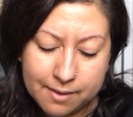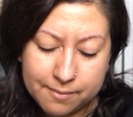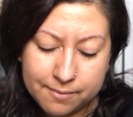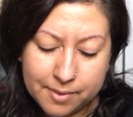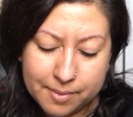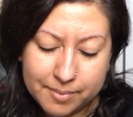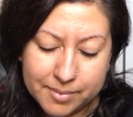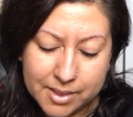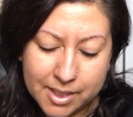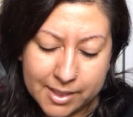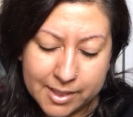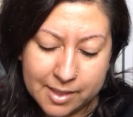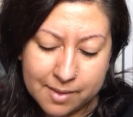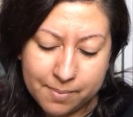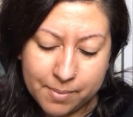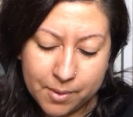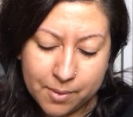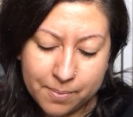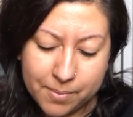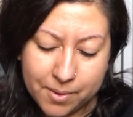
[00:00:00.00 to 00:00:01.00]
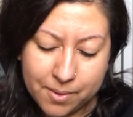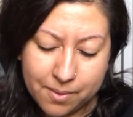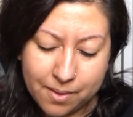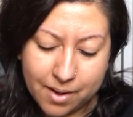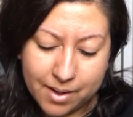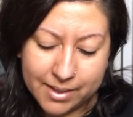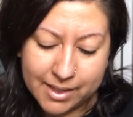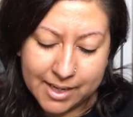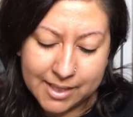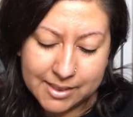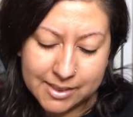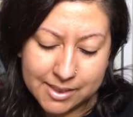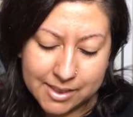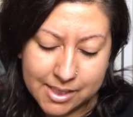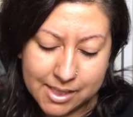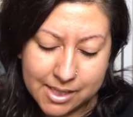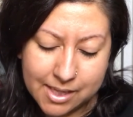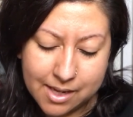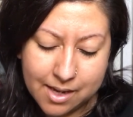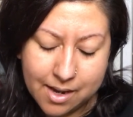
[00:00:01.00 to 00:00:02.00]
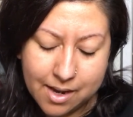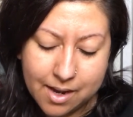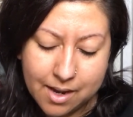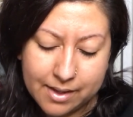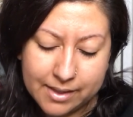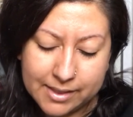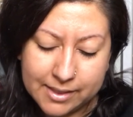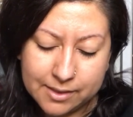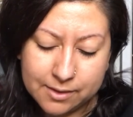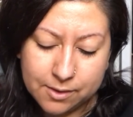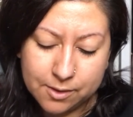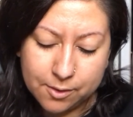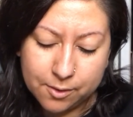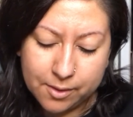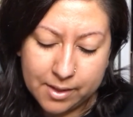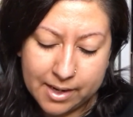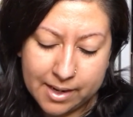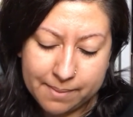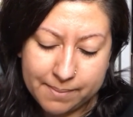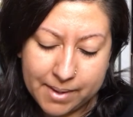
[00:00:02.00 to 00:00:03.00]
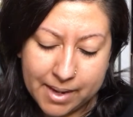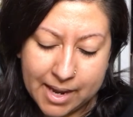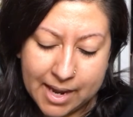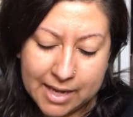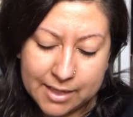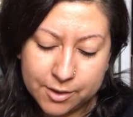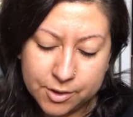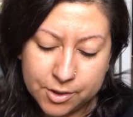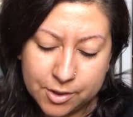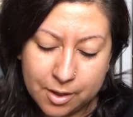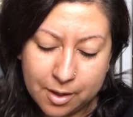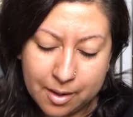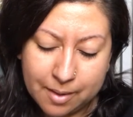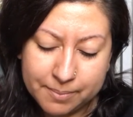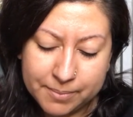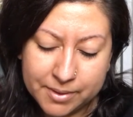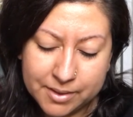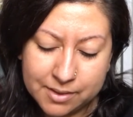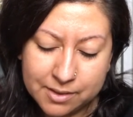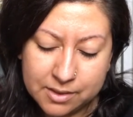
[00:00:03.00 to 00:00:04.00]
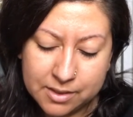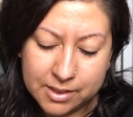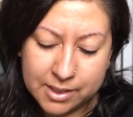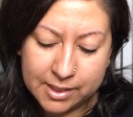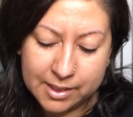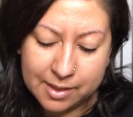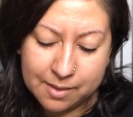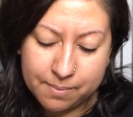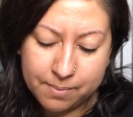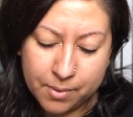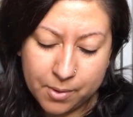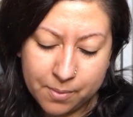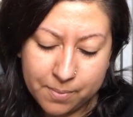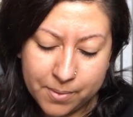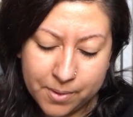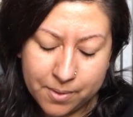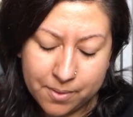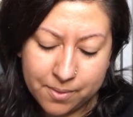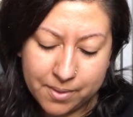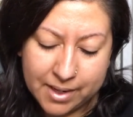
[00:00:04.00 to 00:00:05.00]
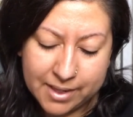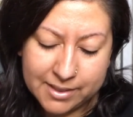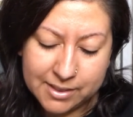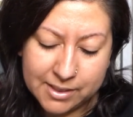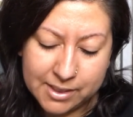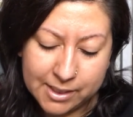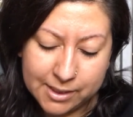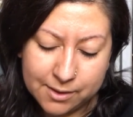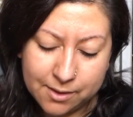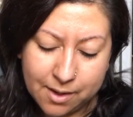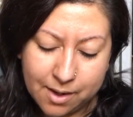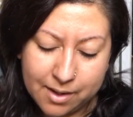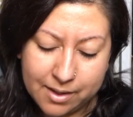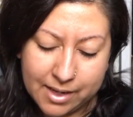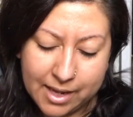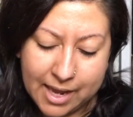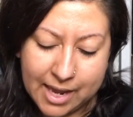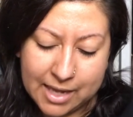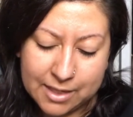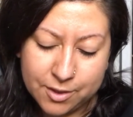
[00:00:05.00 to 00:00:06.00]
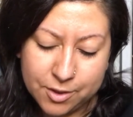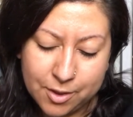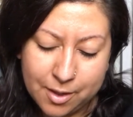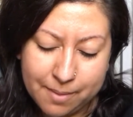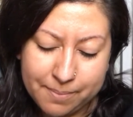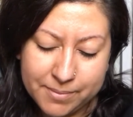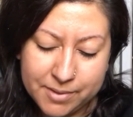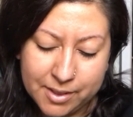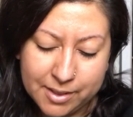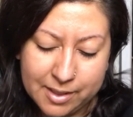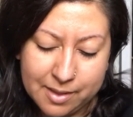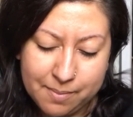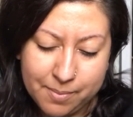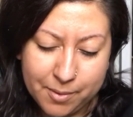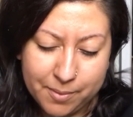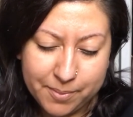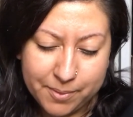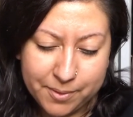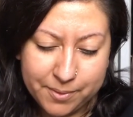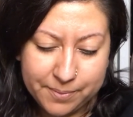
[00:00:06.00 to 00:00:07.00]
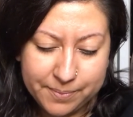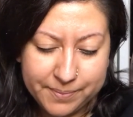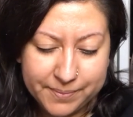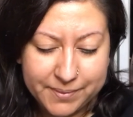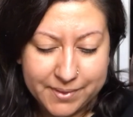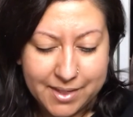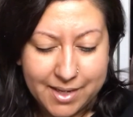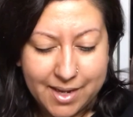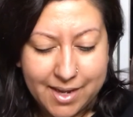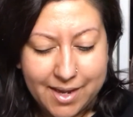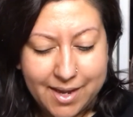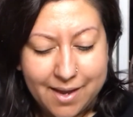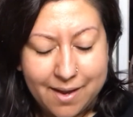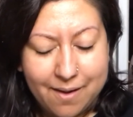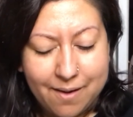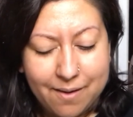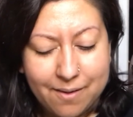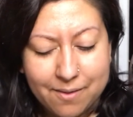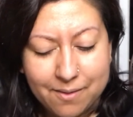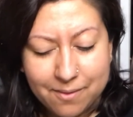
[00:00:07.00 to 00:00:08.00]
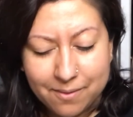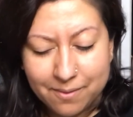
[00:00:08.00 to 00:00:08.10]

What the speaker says: from Ducky Bobo on Etsy, Instagram at shop Ducky Bobo, and TikTok at shop Ducky Bobo." Oh